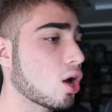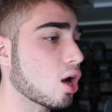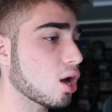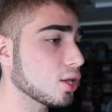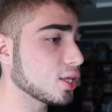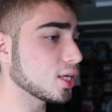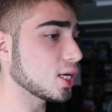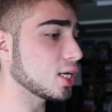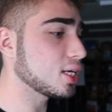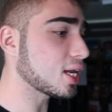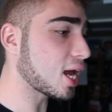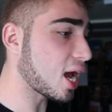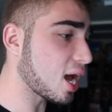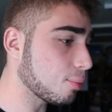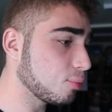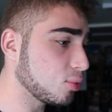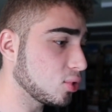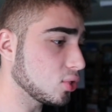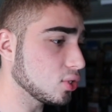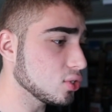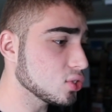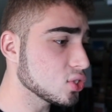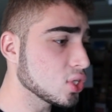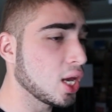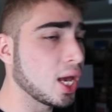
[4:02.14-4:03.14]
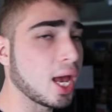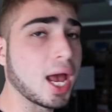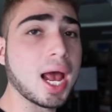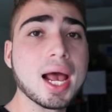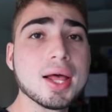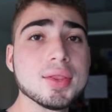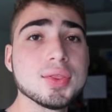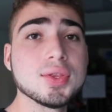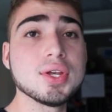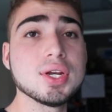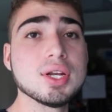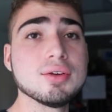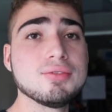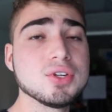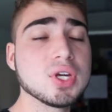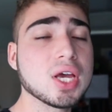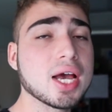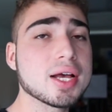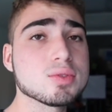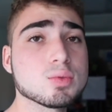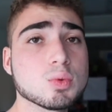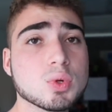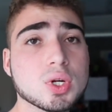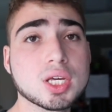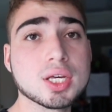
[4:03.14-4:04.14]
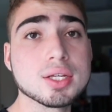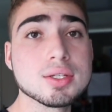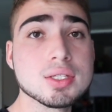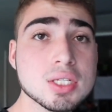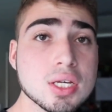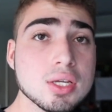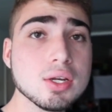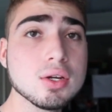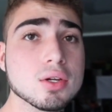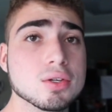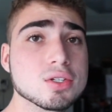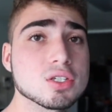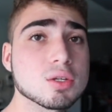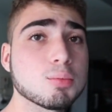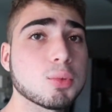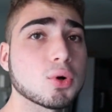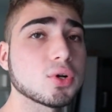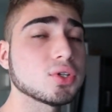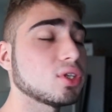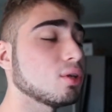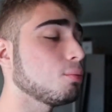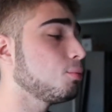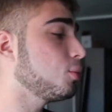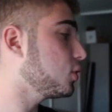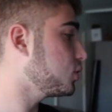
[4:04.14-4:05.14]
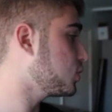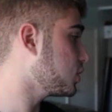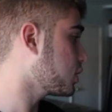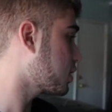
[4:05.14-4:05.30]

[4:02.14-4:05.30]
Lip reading: Carly adapters. And then if you guys wanna continue to support the build